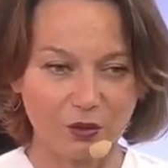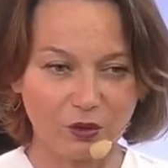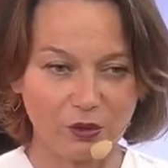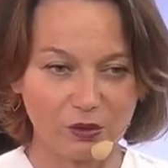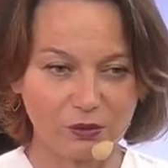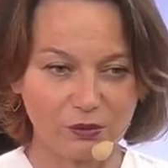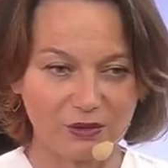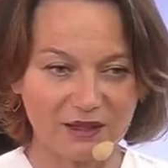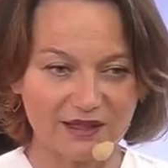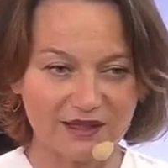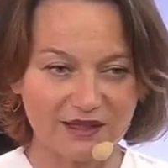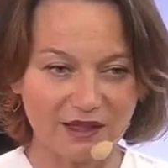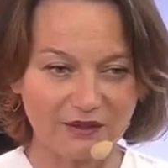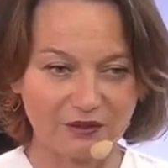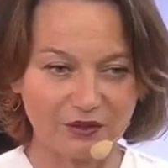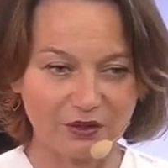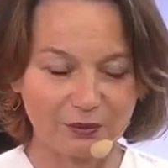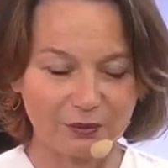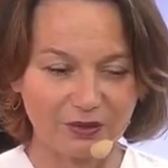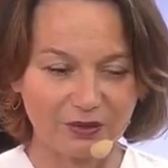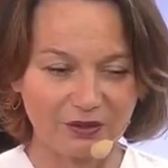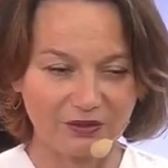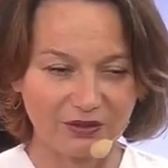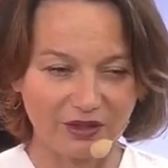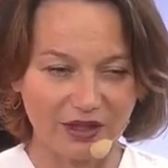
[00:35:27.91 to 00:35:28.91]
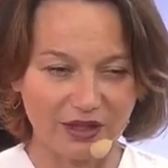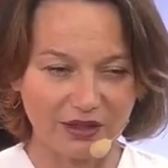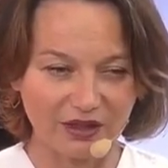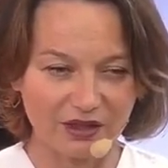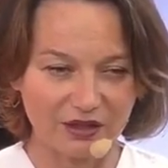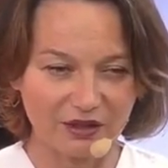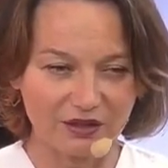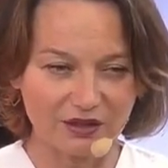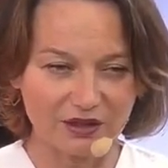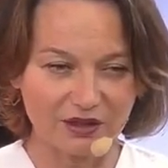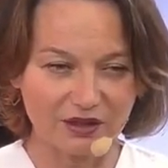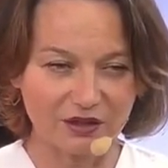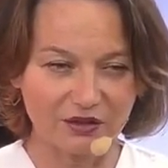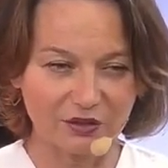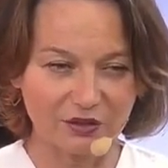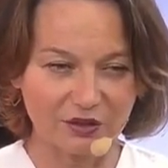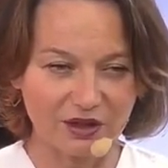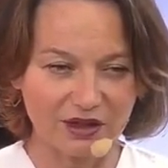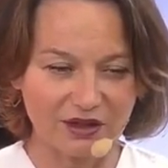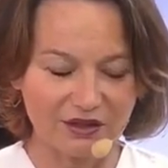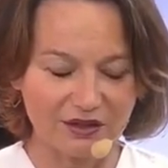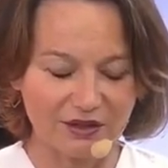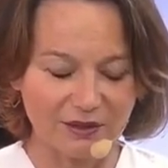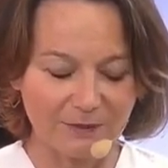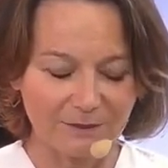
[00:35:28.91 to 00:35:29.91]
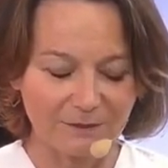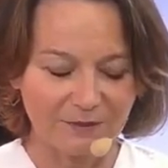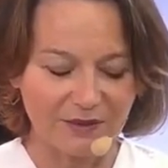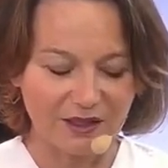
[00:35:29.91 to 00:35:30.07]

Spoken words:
always have to be very concentrated,